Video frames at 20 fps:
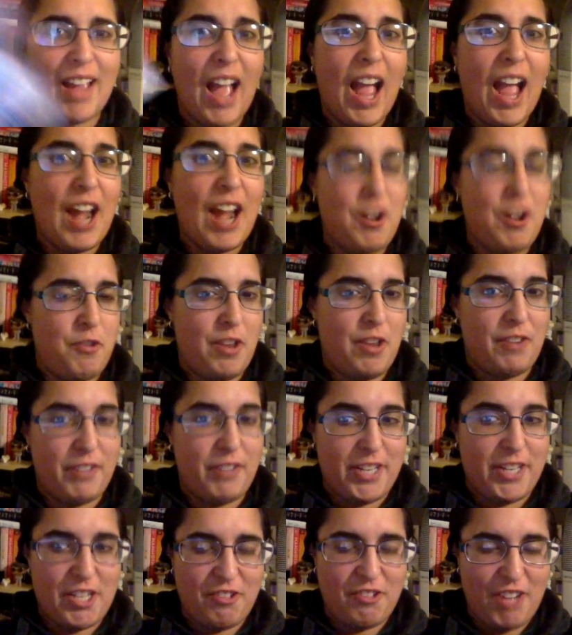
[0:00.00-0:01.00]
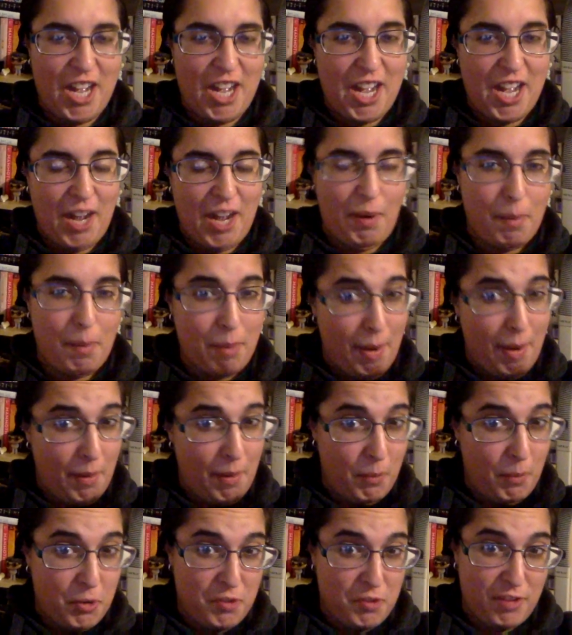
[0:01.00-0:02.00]
I knew that if I didn't read it now, I probably
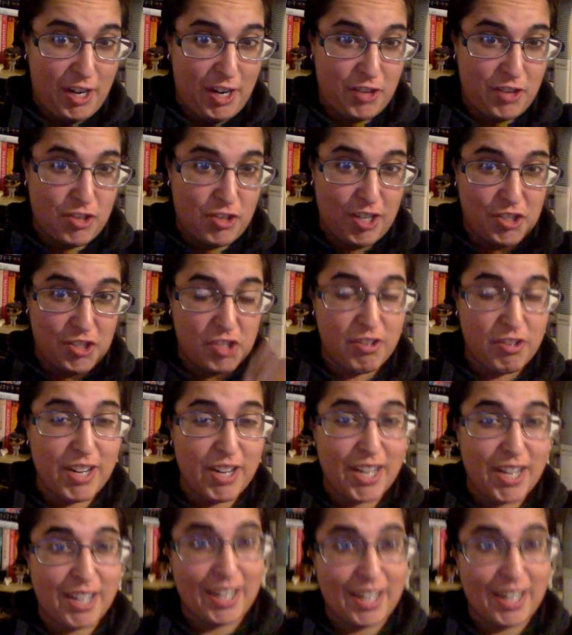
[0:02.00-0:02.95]
wouldn't have got a chance to read it,